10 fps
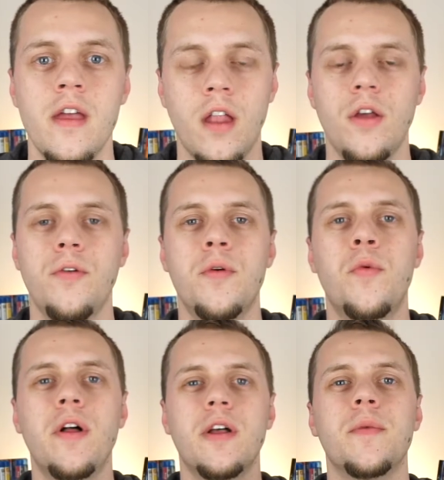Hello and
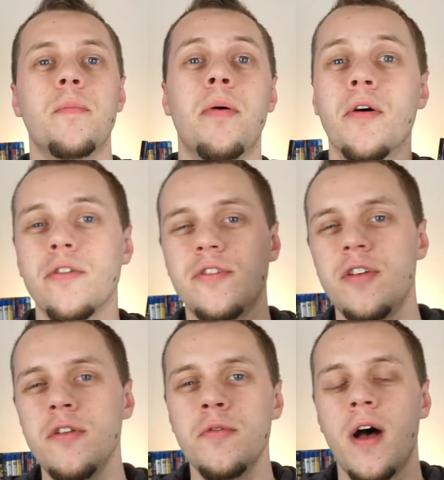welcome to part
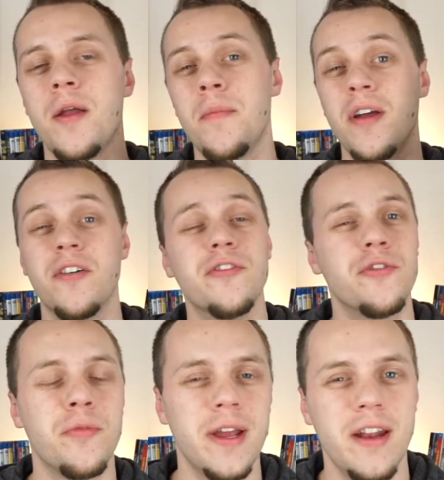two on my
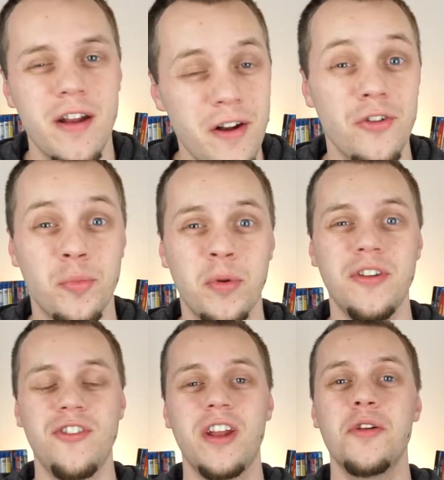underrated and
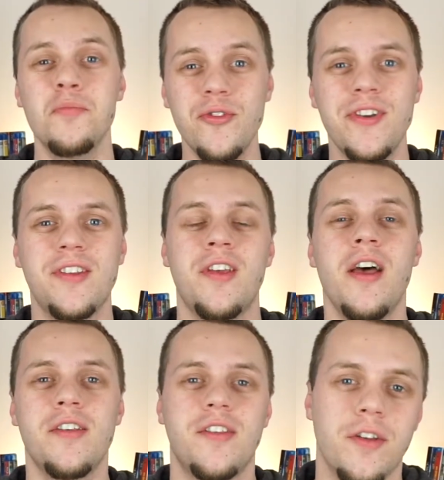underappreciated movies
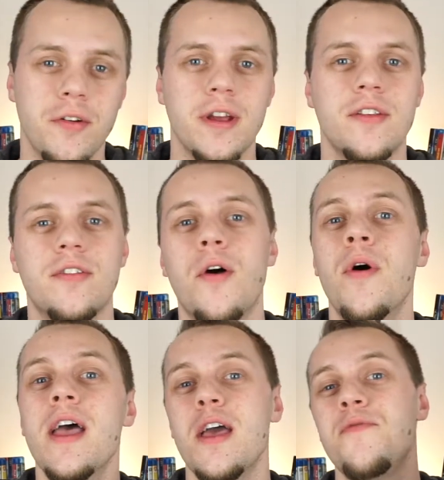series.
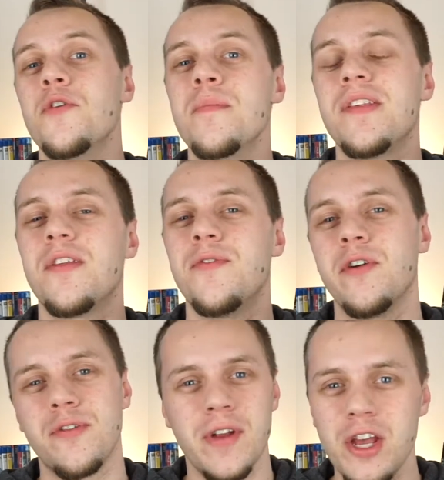So if you missed the
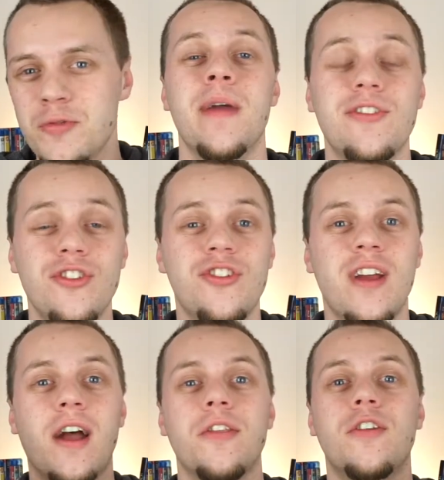first video, make sure you
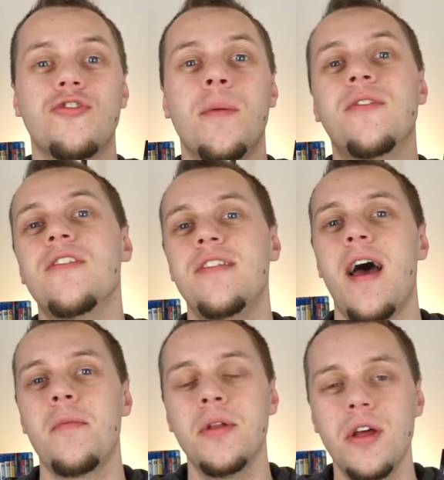check out the description
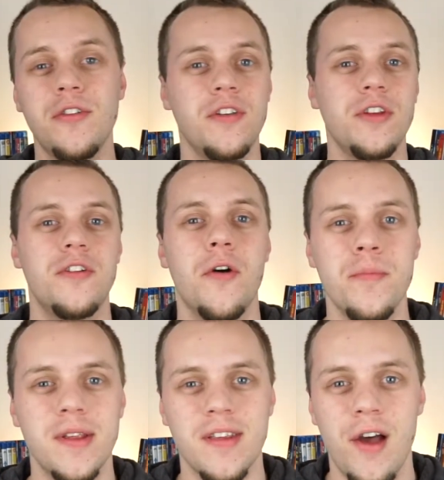down below so you don't
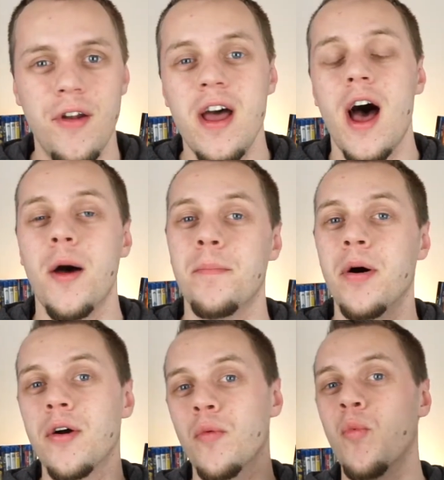miss out on
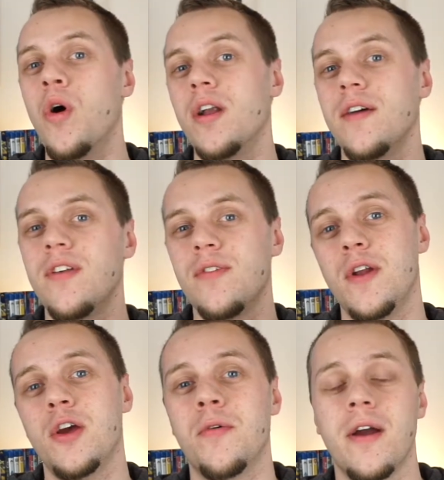part one of this
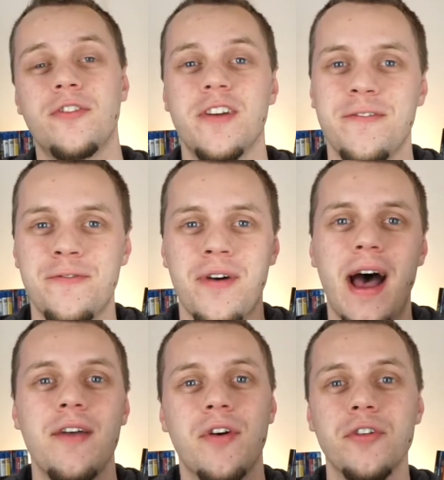video where I shared
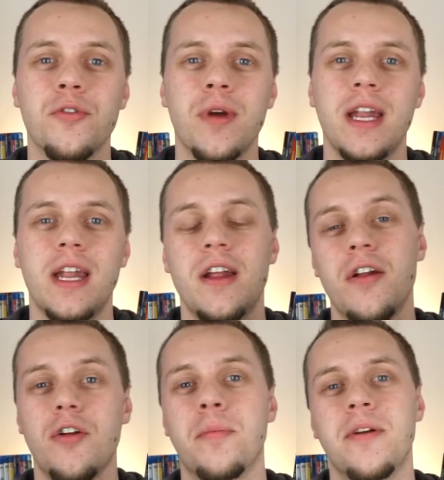five underrated and
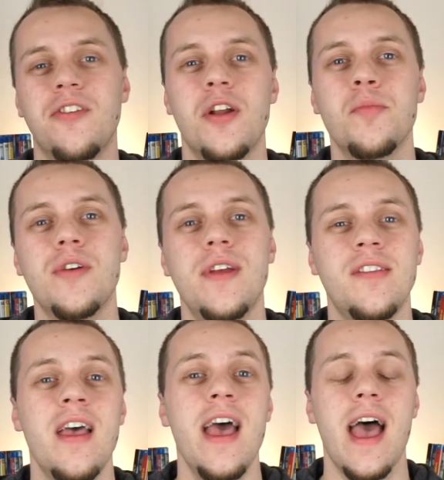underappreciated
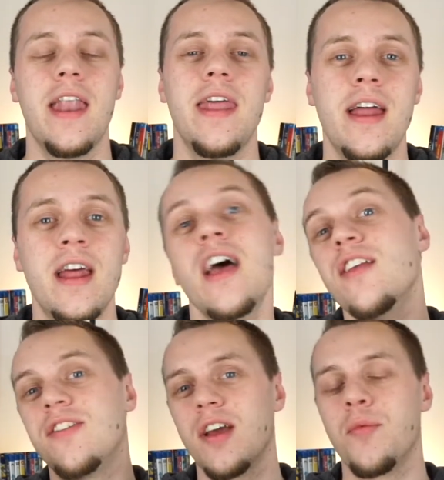movies. And then
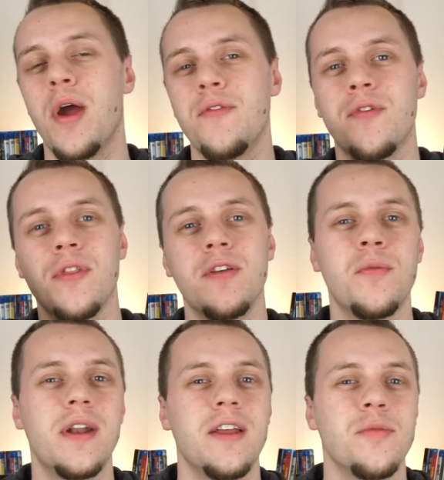stick around for this
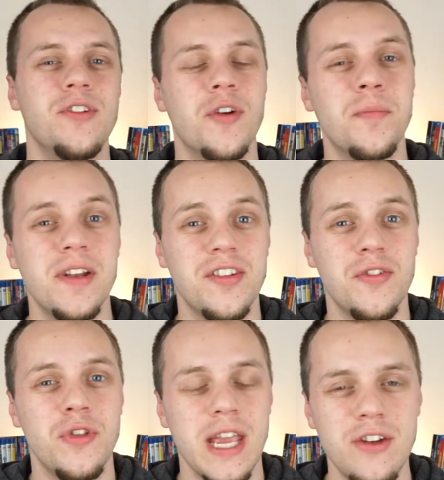one as we jump
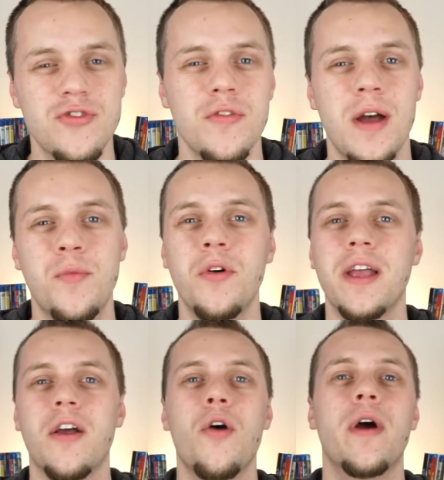into the intro and we'll
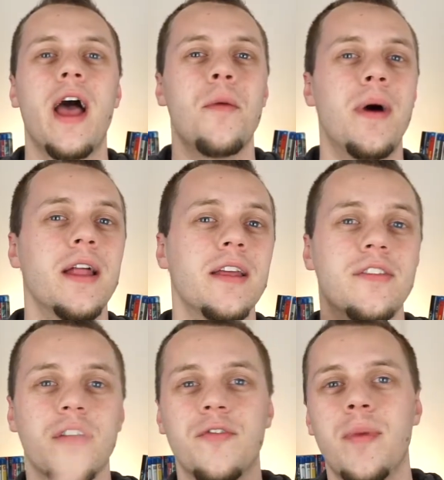get going on my
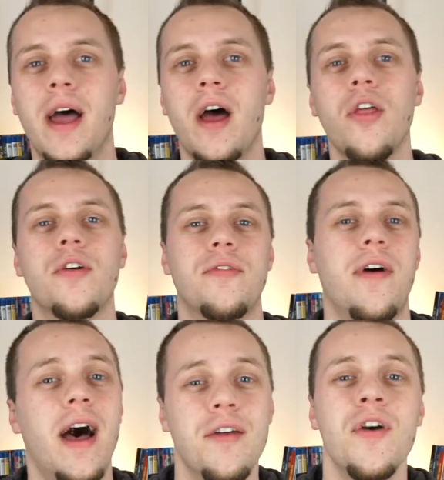list of my other
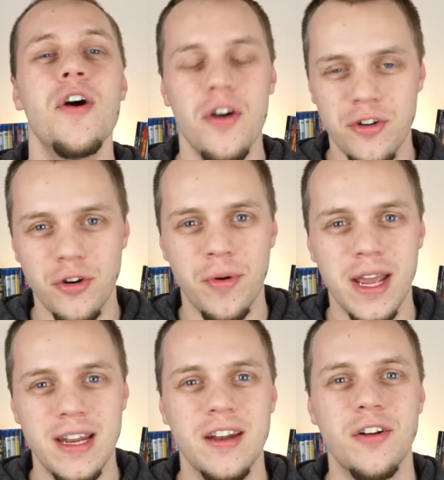five
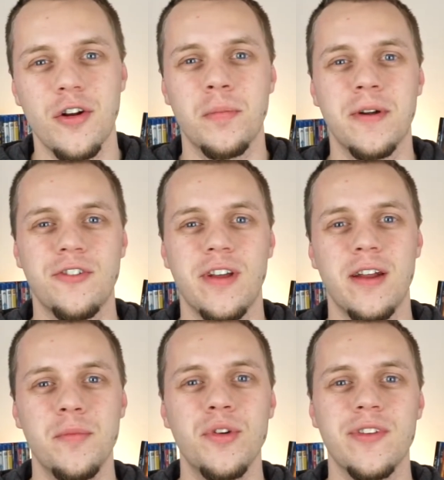underrated and
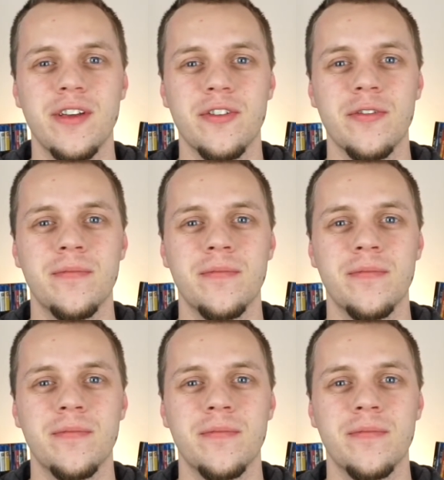underappreciated movies.